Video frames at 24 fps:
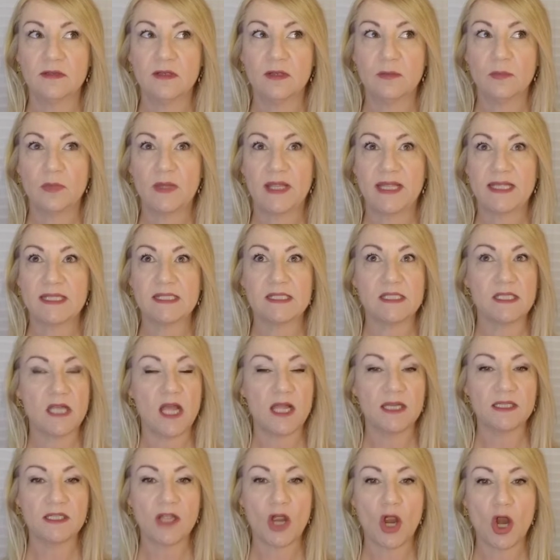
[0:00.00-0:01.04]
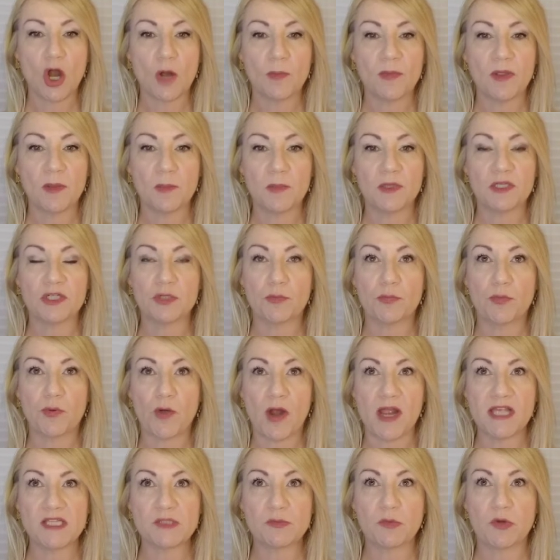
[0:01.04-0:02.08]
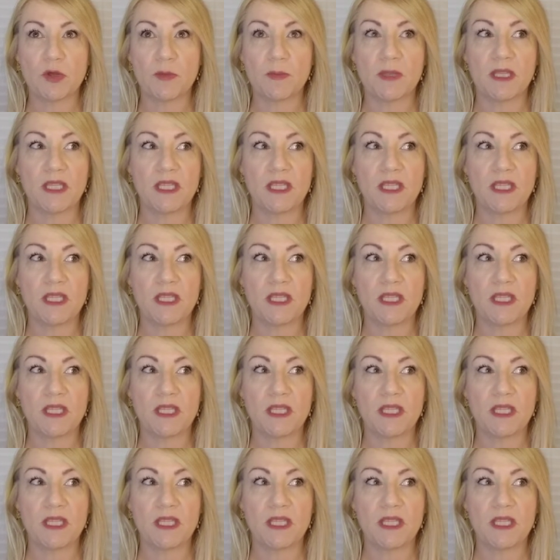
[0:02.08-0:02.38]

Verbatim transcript: Plans not to harm him, but to prosper him and